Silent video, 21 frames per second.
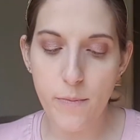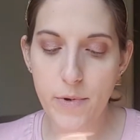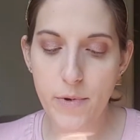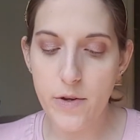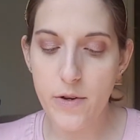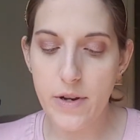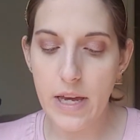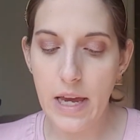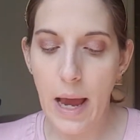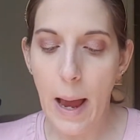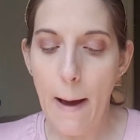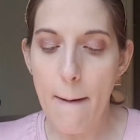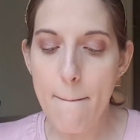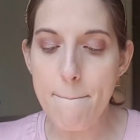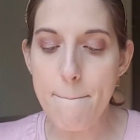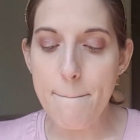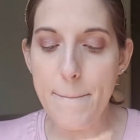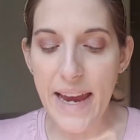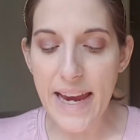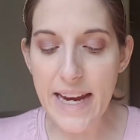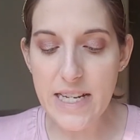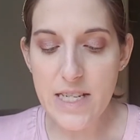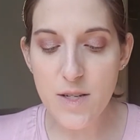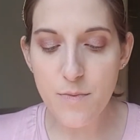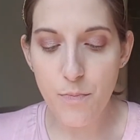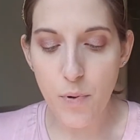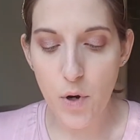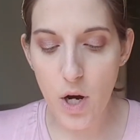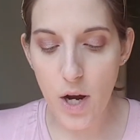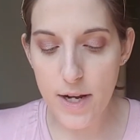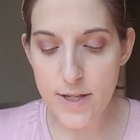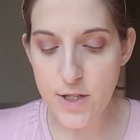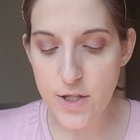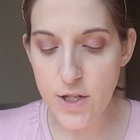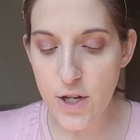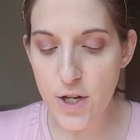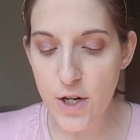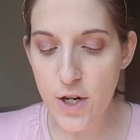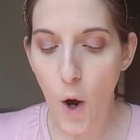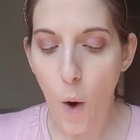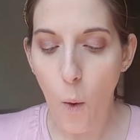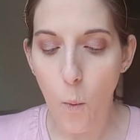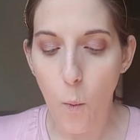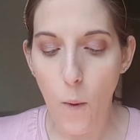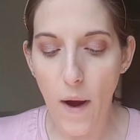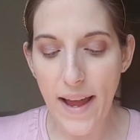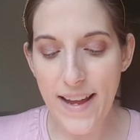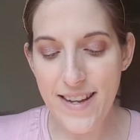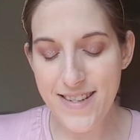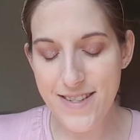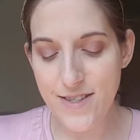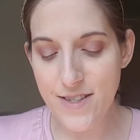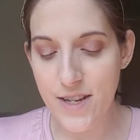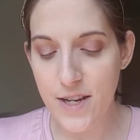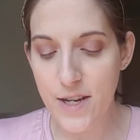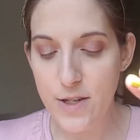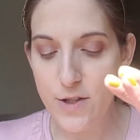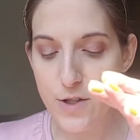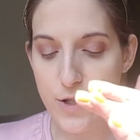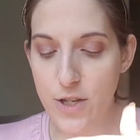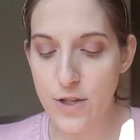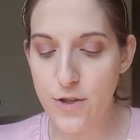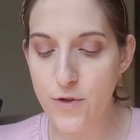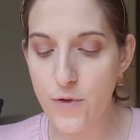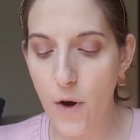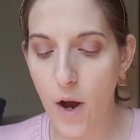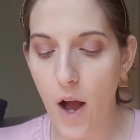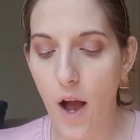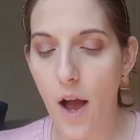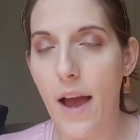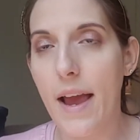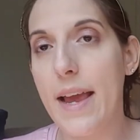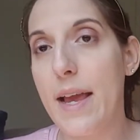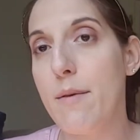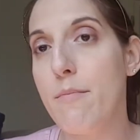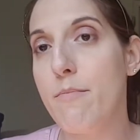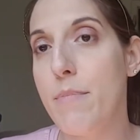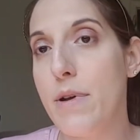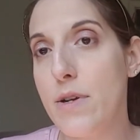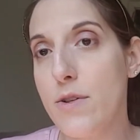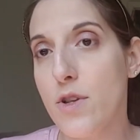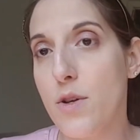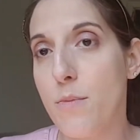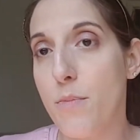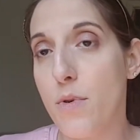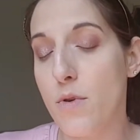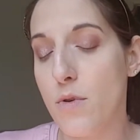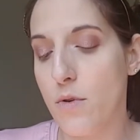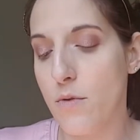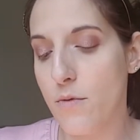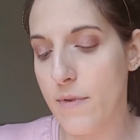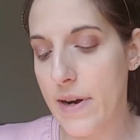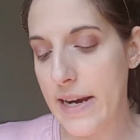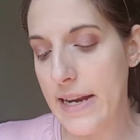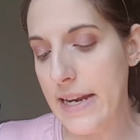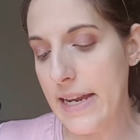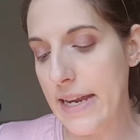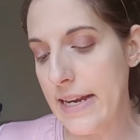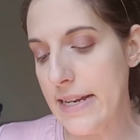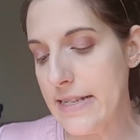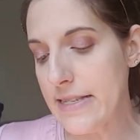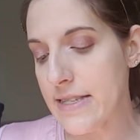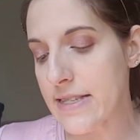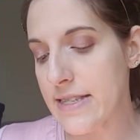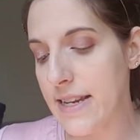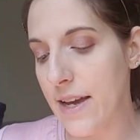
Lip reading: Beauty Baked Bronzer, Wet to Dry Buildable Radiance.